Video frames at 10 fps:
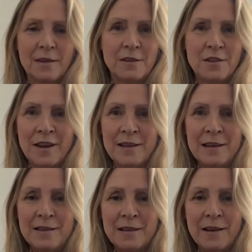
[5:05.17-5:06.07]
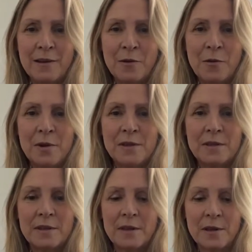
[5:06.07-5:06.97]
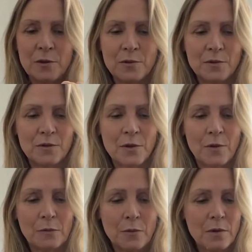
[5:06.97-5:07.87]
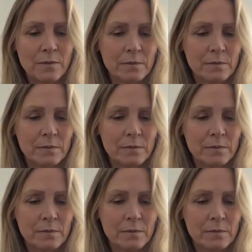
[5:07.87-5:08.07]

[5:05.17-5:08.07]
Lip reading: Chinese kind of coins that they use. So, woo!